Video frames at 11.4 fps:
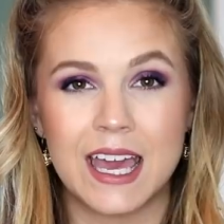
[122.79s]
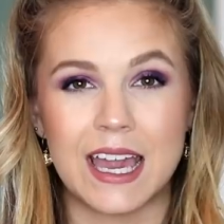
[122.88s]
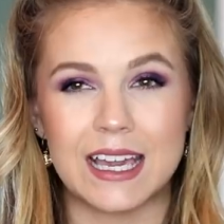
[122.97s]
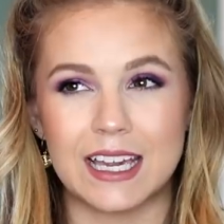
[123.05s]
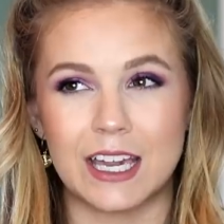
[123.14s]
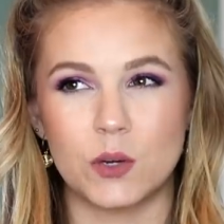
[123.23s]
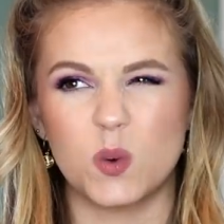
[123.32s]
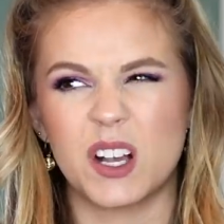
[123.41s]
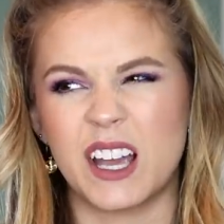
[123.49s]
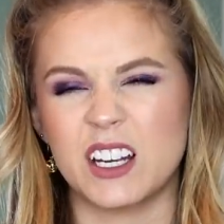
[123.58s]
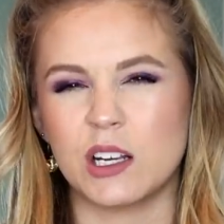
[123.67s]
and we'll
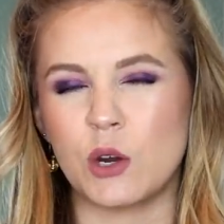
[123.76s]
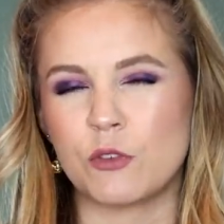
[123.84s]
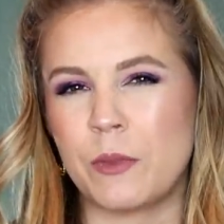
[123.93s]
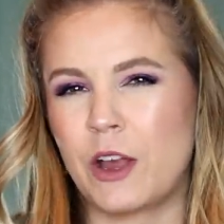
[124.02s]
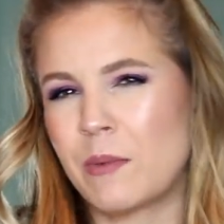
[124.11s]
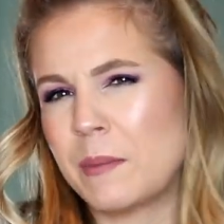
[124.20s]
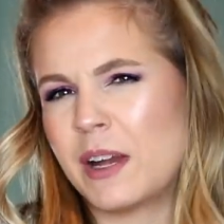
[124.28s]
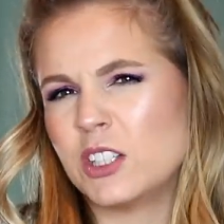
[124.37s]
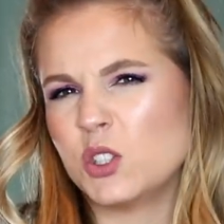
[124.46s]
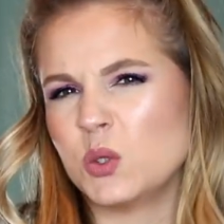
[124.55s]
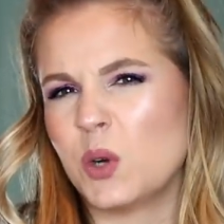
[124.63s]
kind of go from there. Maybe
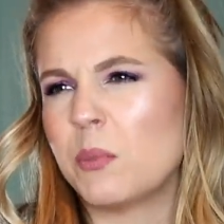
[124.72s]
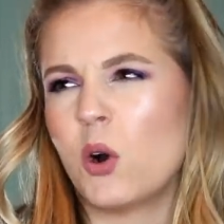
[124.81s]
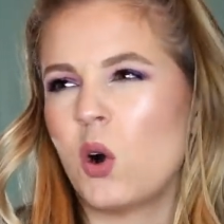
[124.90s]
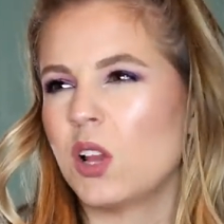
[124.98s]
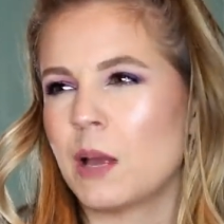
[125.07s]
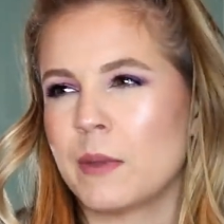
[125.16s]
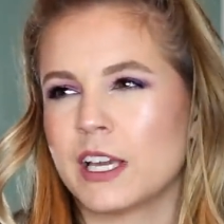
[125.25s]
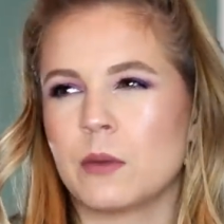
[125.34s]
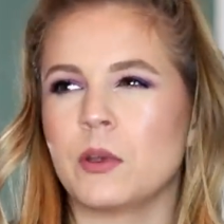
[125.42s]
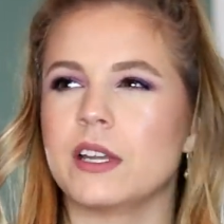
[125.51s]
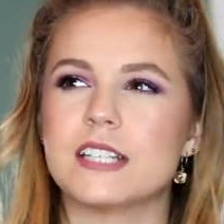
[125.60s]
I'll do a poll on my
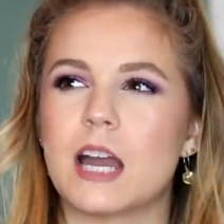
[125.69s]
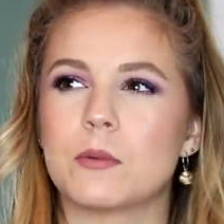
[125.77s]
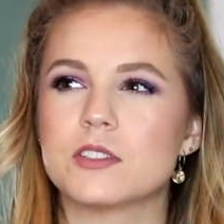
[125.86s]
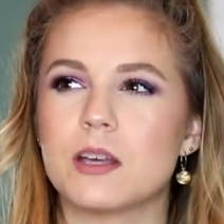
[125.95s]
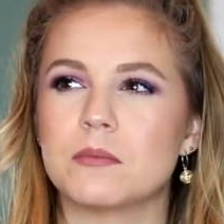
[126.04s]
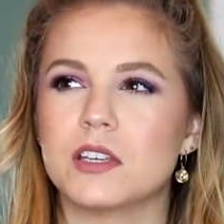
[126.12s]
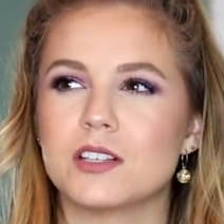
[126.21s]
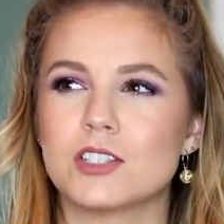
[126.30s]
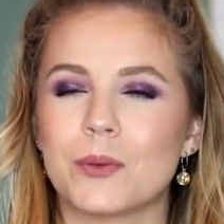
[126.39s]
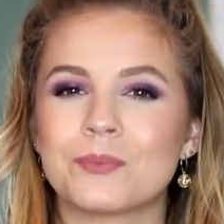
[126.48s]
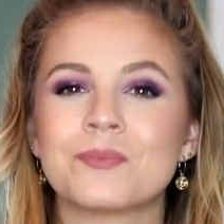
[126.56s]
community tab or something.
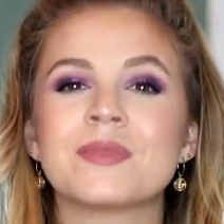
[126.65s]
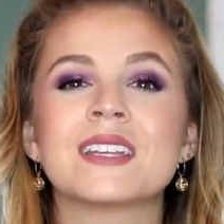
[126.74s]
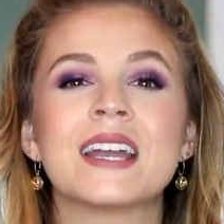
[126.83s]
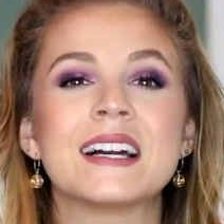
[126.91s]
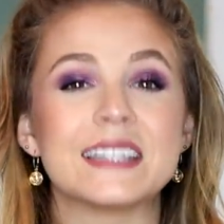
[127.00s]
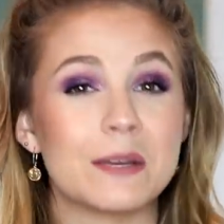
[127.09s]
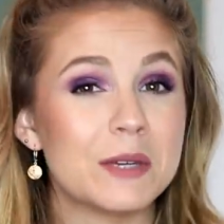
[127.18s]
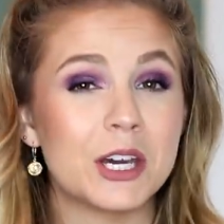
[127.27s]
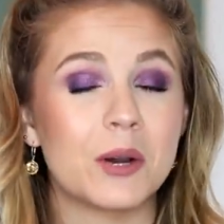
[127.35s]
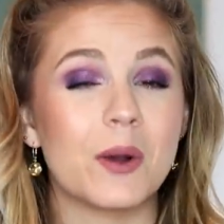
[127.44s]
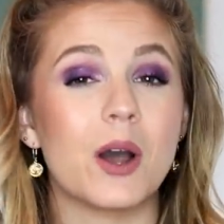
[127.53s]
So let me
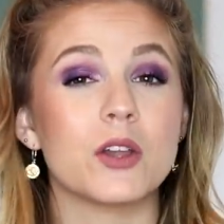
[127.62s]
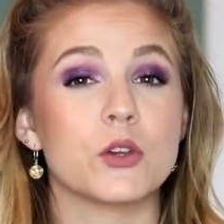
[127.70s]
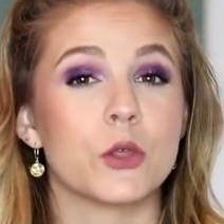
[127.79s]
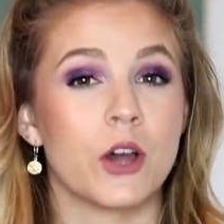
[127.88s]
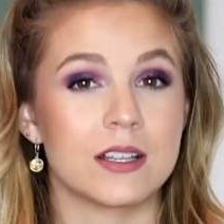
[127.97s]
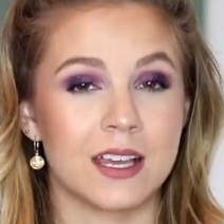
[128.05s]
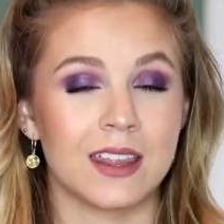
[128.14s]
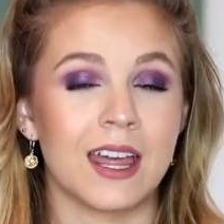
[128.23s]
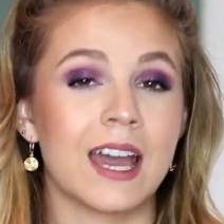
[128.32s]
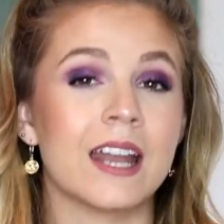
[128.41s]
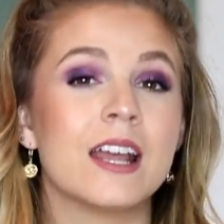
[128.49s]
know your thoughts on
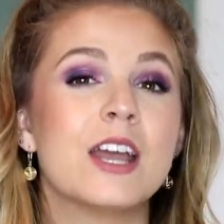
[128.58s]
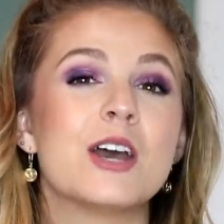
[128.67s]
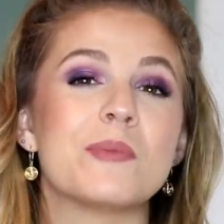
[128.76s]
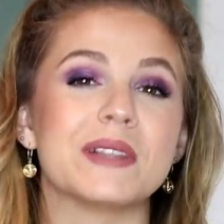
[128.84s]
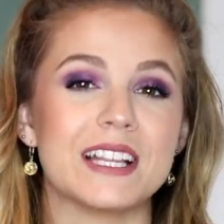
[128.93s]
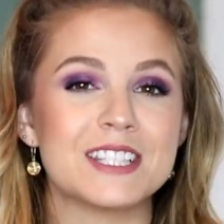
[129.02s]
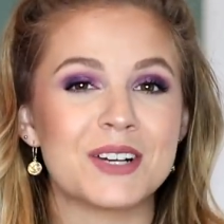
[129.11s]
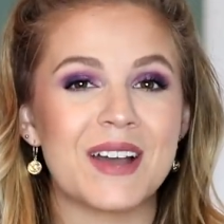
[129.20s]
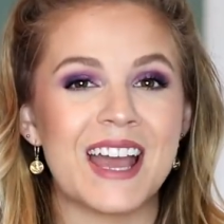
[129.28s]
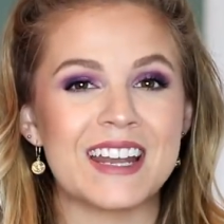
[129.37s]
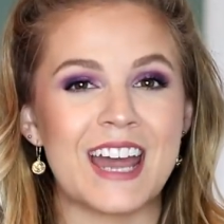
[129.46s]
that. But let's go
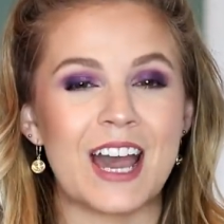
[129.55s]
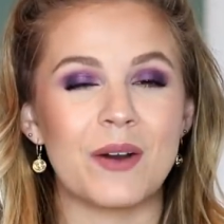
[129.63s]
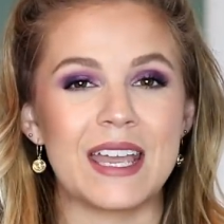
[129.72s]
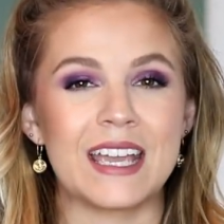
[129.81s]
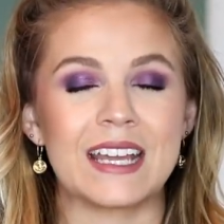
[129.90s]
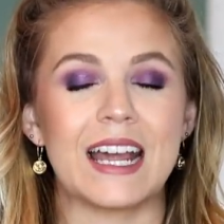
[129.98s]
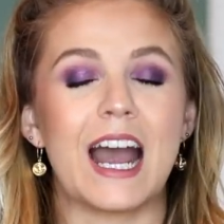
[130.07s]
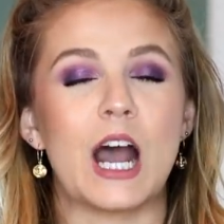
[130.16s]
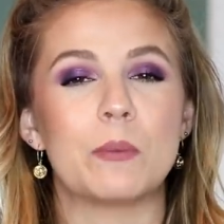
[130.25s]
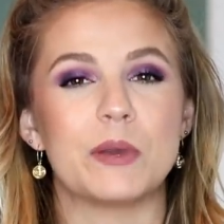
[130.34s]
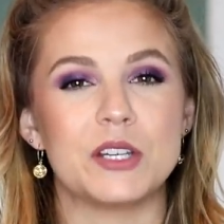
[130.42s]
ahead now and
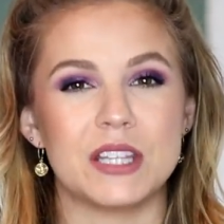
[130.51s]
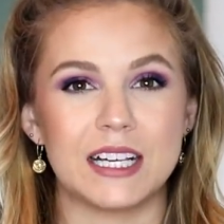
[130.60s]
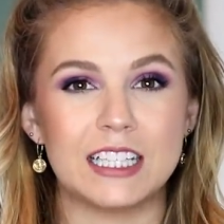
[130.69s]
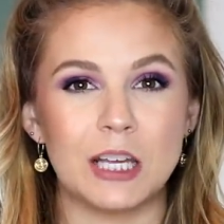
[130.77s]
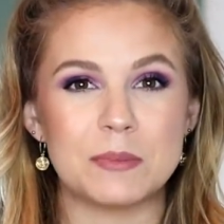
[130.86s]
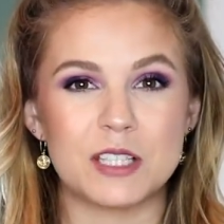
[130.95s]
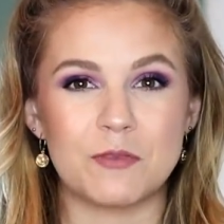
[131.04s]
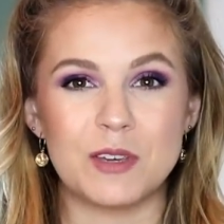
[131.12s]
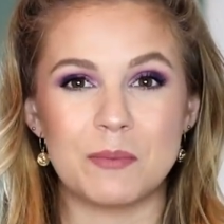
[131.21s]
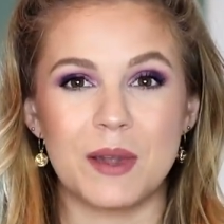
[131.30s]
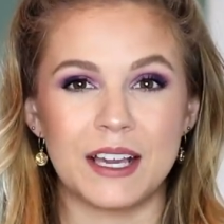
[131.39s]
hop into the clips of
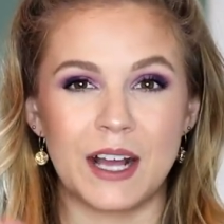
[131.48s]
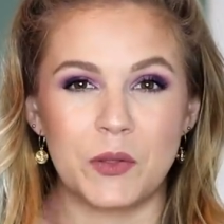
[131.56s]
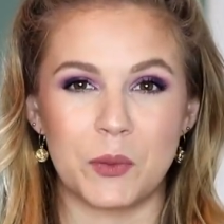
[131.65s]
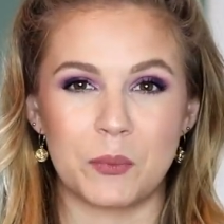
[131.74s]
me picking out the